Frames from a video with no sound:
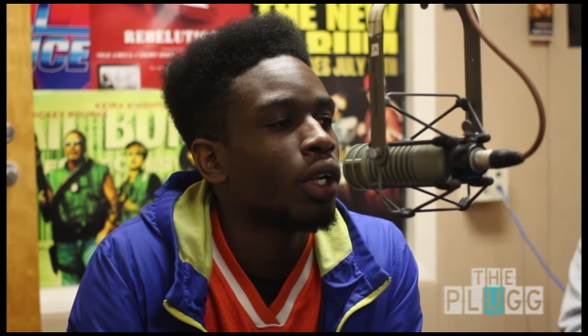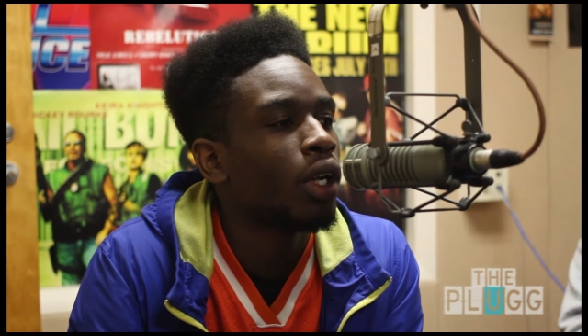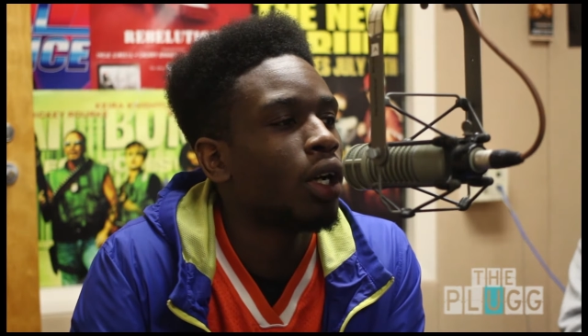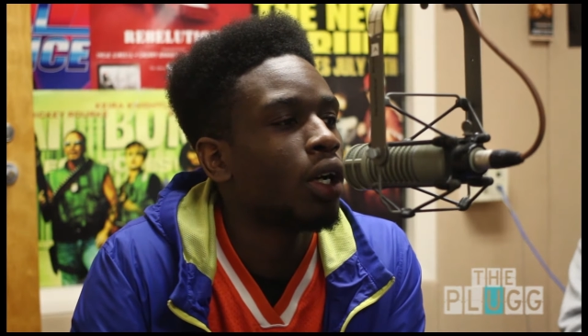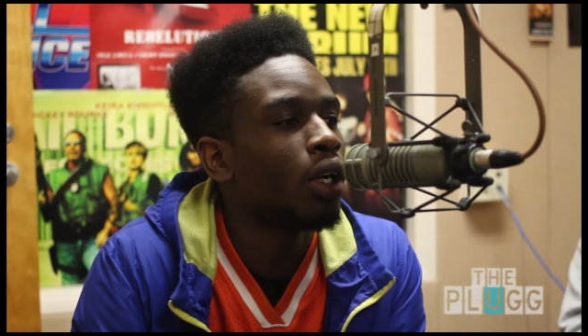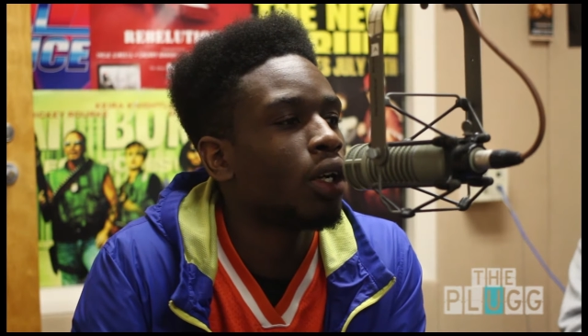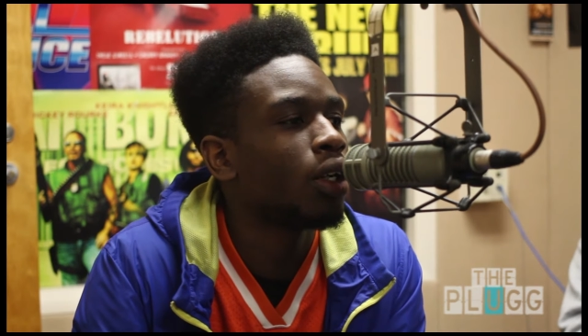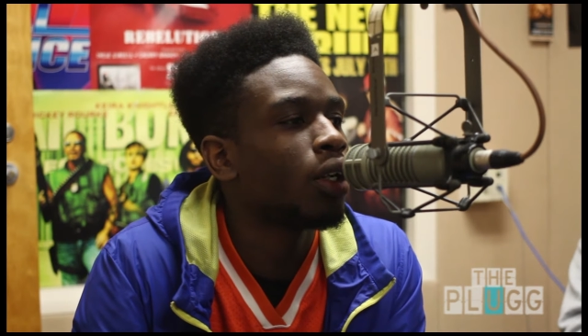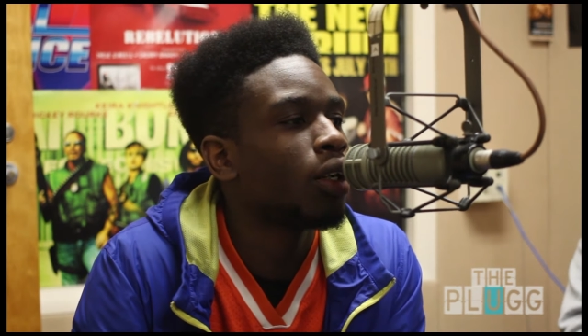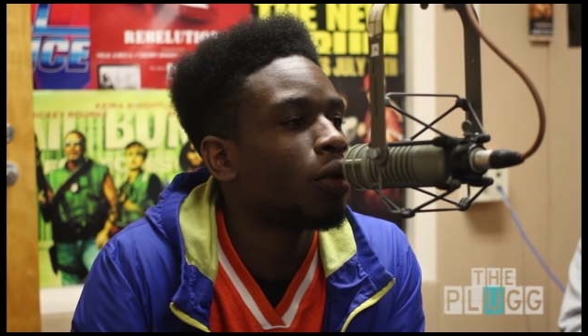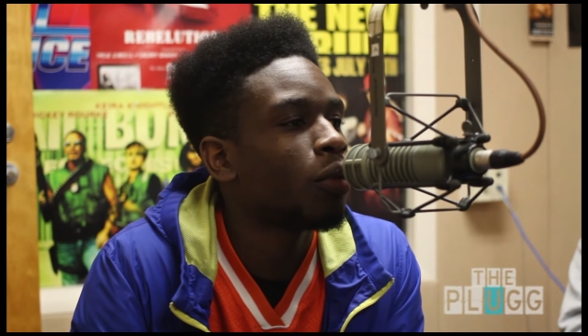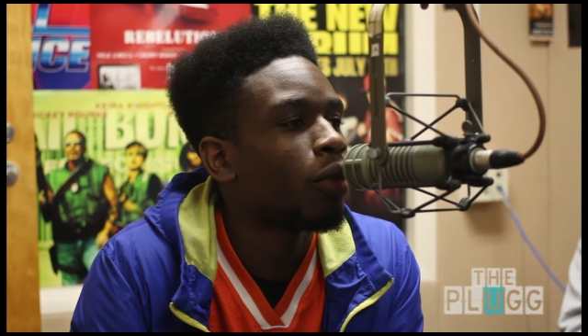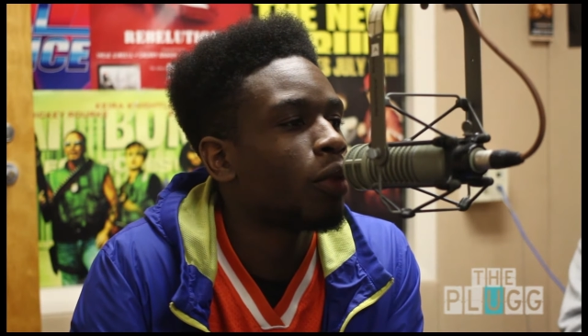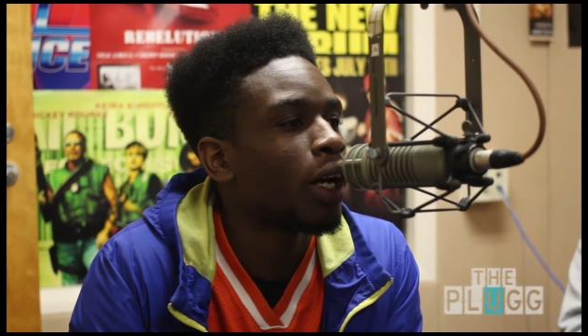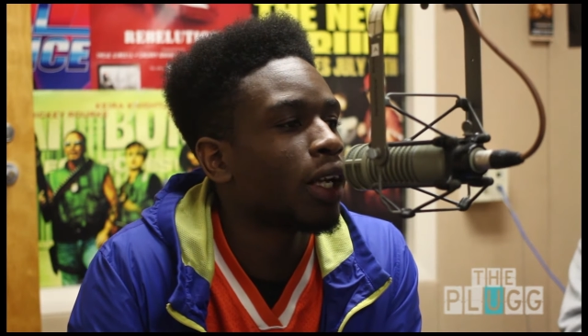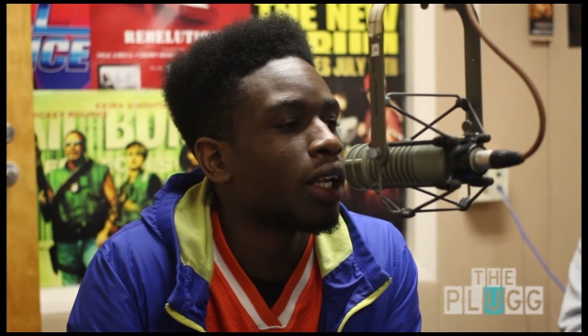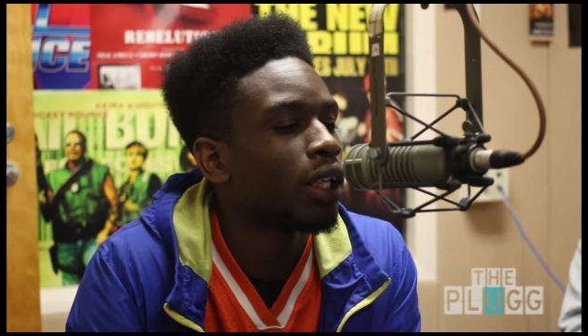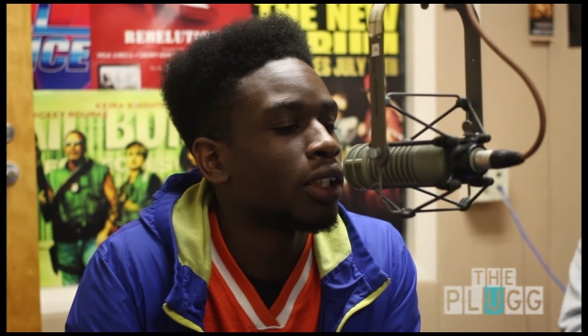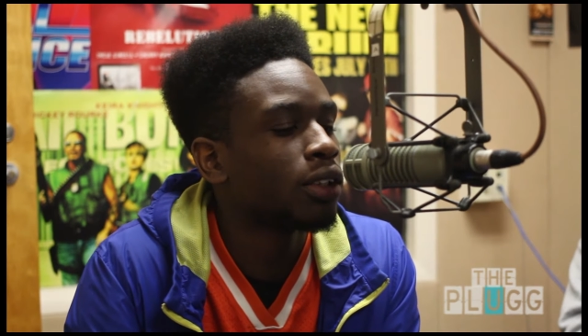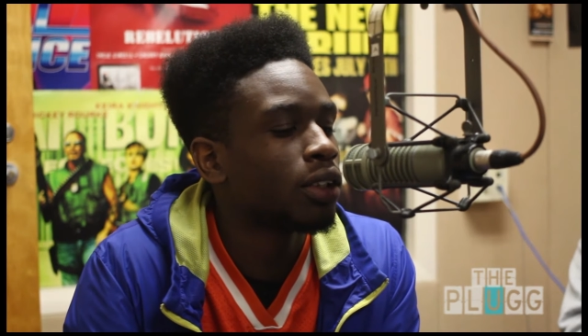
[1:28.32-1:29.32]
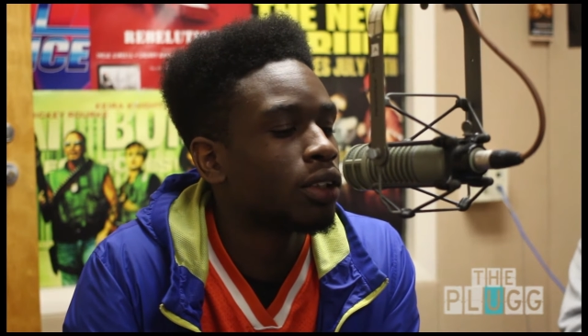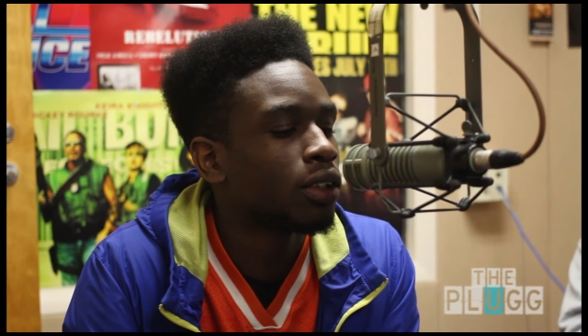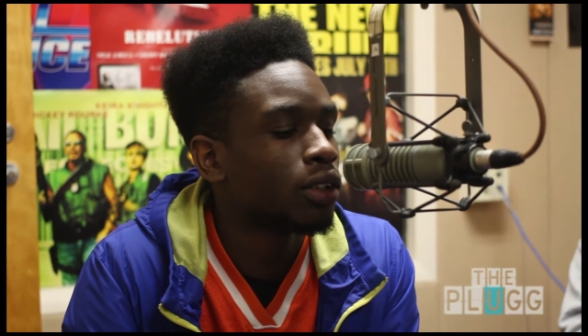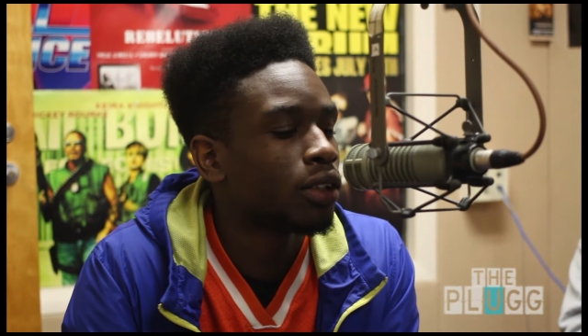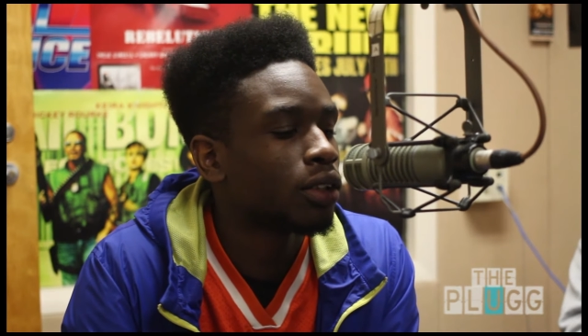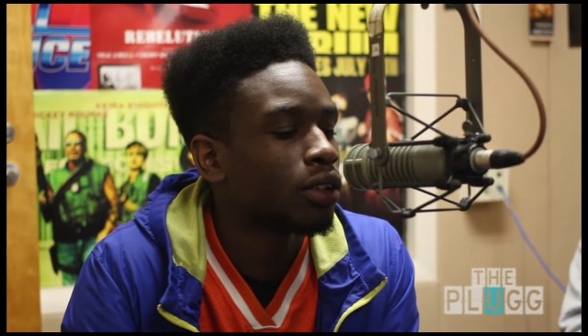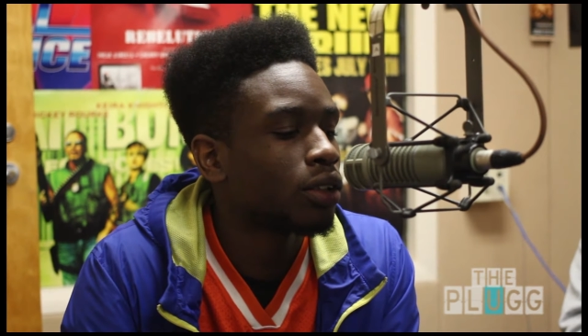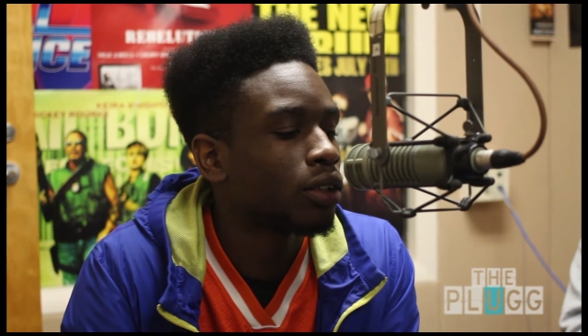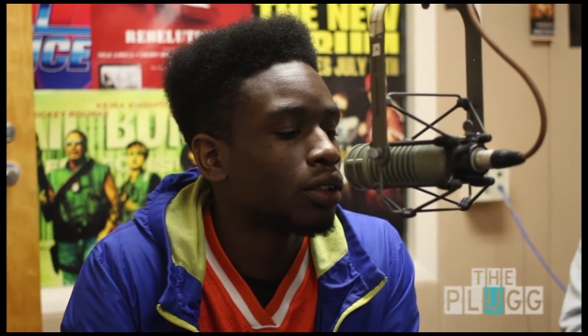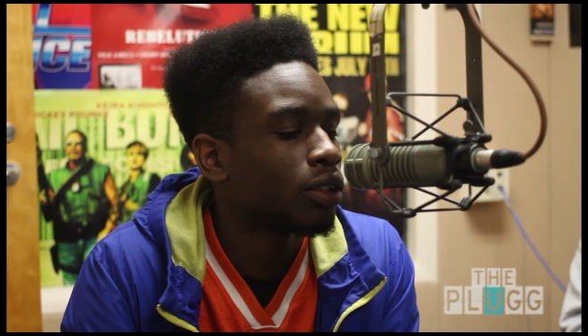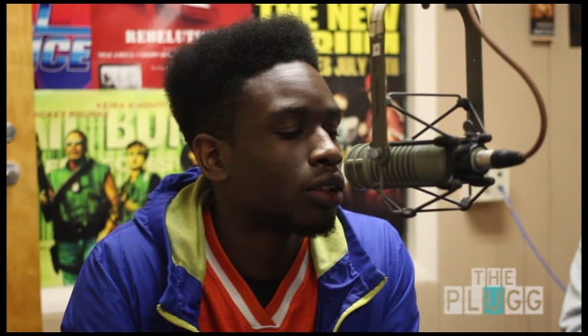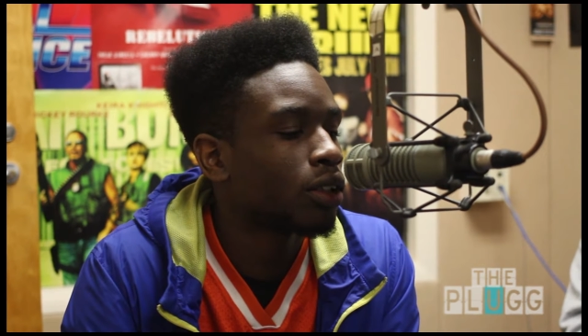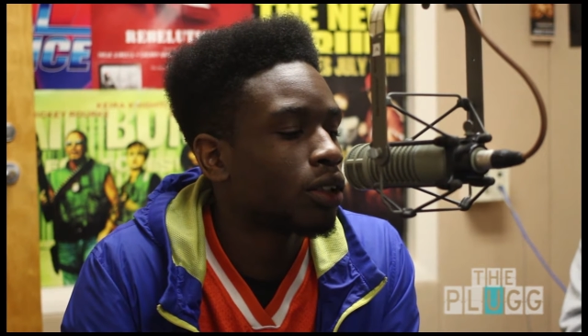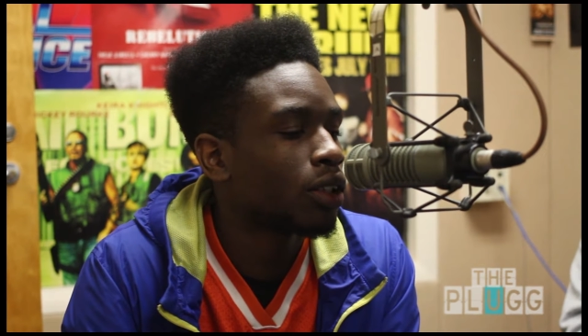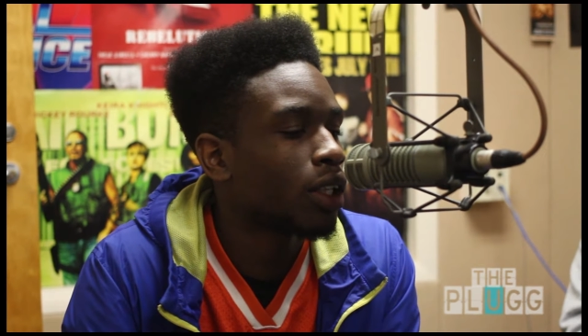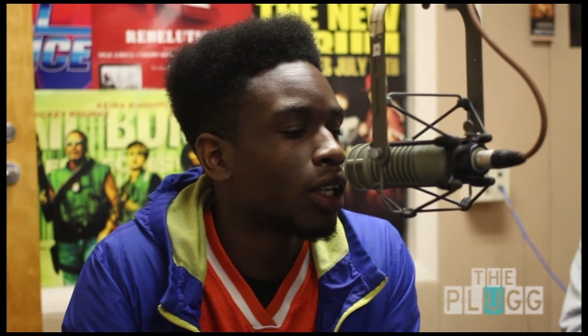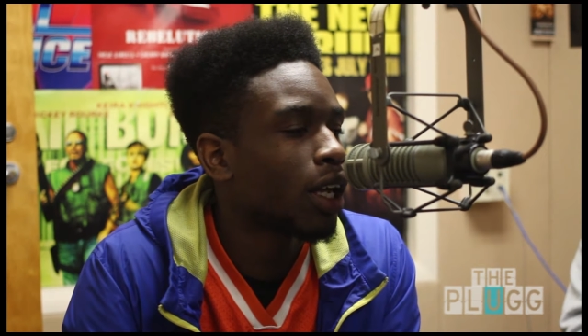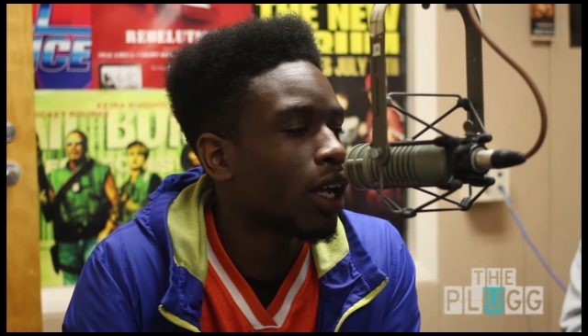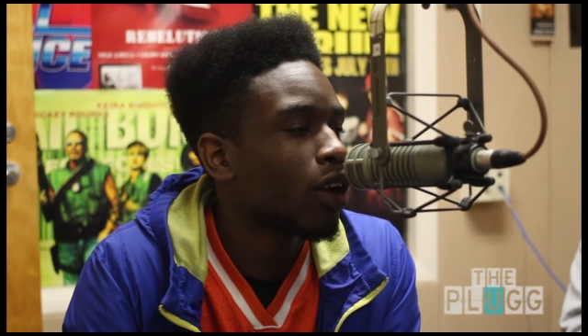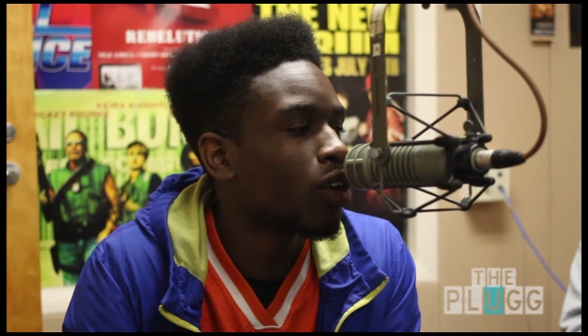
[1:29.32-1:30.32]
I guess it's
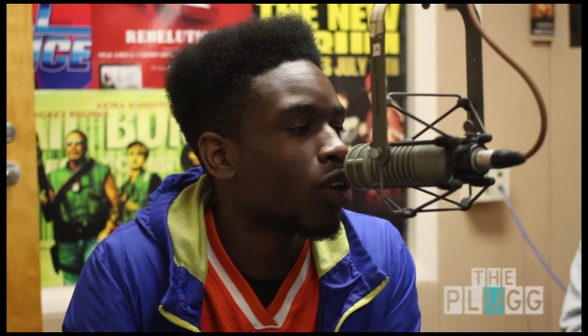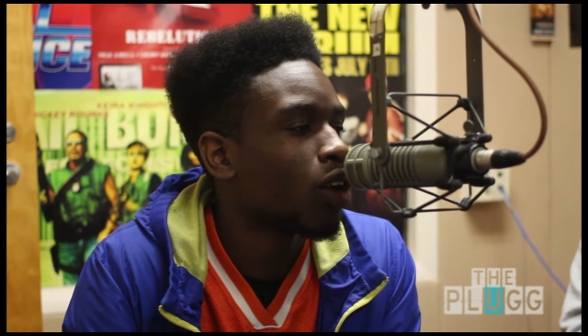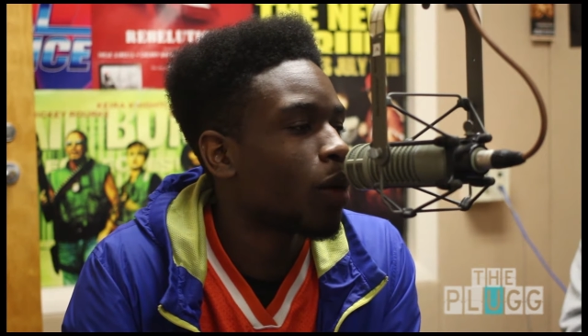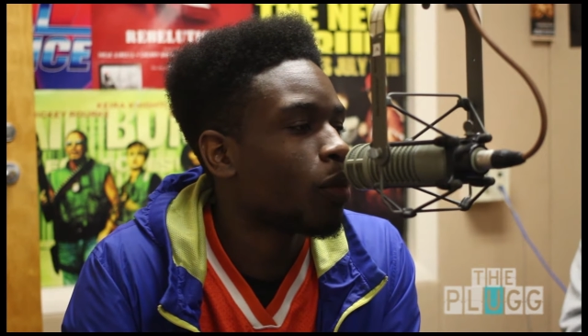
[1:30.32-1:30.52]
I don't know.